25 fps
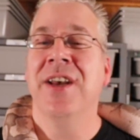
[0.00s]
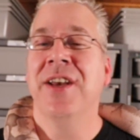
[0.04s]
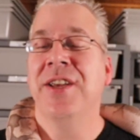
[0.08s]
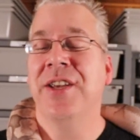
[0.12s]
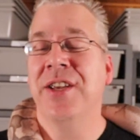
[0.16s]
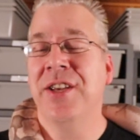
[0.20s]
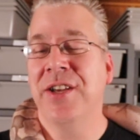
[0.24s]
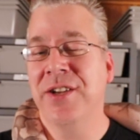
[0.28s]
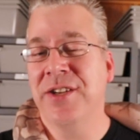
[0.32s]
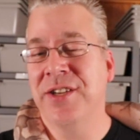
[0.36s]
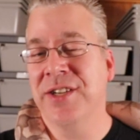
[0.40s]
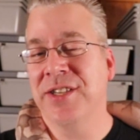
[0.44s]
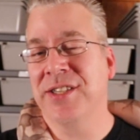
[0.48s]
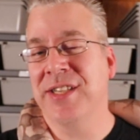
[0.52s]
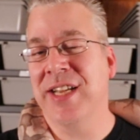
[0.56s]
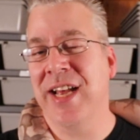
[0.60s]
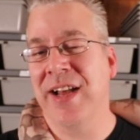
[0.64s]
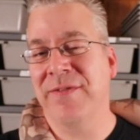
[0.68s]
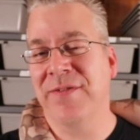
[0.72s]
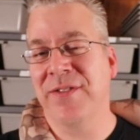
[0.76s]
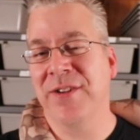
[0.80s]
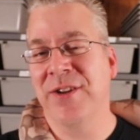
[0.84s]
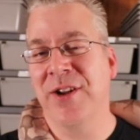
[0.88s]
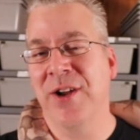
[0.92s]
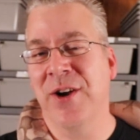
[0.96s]
You just
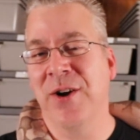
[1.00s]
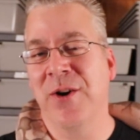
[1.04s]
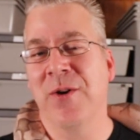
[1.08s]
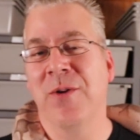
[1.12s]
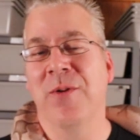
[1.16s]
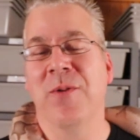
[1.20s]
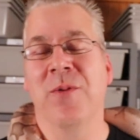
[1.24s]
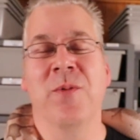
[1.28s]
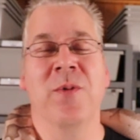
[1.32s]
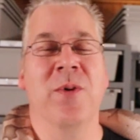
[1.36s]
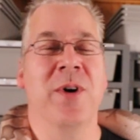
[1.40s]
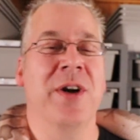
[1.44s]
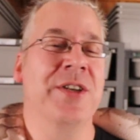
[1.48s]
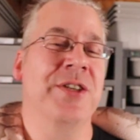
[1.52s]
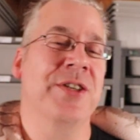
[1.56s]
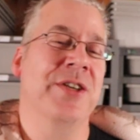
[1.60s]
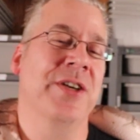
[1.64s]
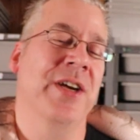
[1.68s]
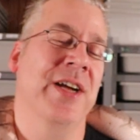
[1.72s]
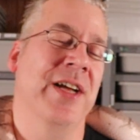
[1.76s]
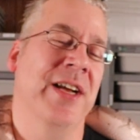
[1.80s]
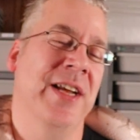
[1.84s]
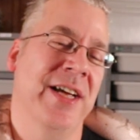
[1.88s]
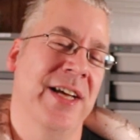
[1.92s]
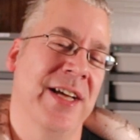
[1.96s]
have to know what
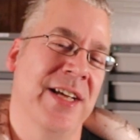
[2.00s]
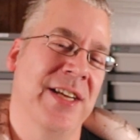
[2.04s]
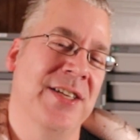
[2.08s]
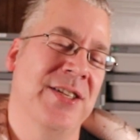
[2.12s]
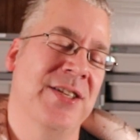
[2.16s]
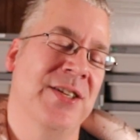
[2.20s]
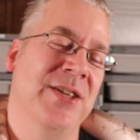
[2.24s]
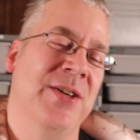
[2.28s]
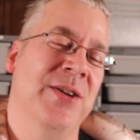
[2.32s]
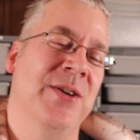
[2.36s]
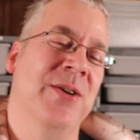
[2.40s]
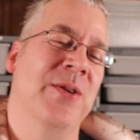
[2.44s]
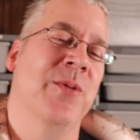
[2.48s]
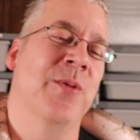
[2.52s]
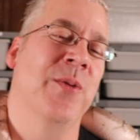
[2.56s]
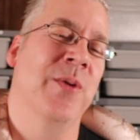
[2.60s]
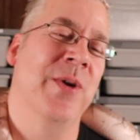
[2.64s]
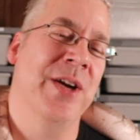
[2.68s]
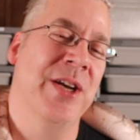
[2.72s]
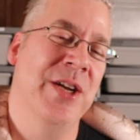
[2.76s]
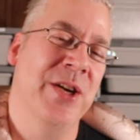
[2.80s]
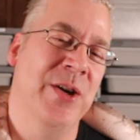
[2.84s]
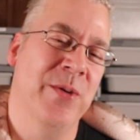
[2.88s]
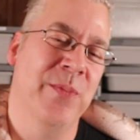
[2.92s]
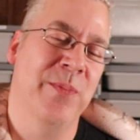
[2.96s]
you're getting into
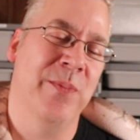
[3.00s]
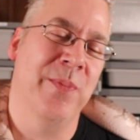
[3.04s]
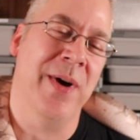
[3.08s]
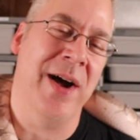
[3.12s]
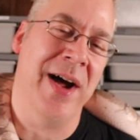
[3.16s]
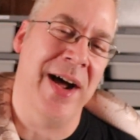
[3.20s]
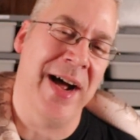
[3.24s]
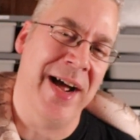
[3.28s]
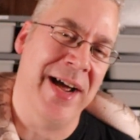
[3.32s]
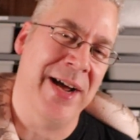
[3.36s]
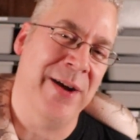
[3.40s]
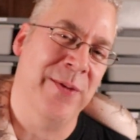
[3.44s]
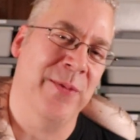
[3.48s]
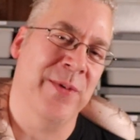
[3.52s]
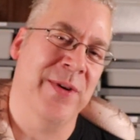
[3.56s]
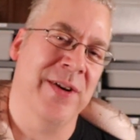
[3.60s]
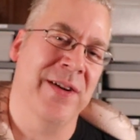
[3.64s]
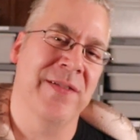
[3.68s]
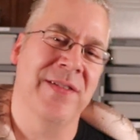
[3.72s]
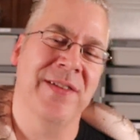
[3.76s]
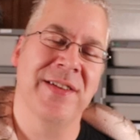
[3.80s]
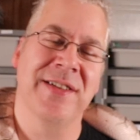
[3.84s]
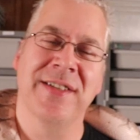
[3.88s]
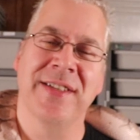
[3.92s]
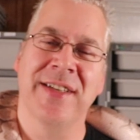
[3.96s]
when you buy one
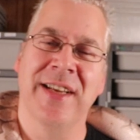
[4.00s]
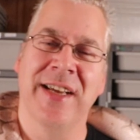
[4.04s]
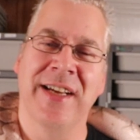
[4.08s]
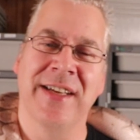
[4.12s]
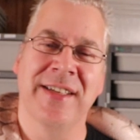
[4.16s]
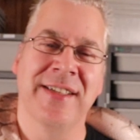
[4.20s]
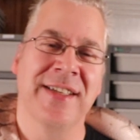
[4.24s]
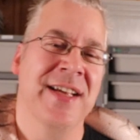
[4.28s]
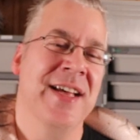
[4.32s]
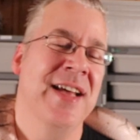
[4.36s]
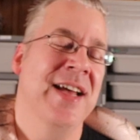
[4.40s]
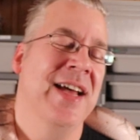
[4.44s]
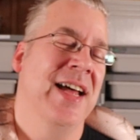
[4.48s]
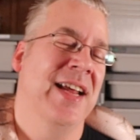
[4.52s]
of these snakes.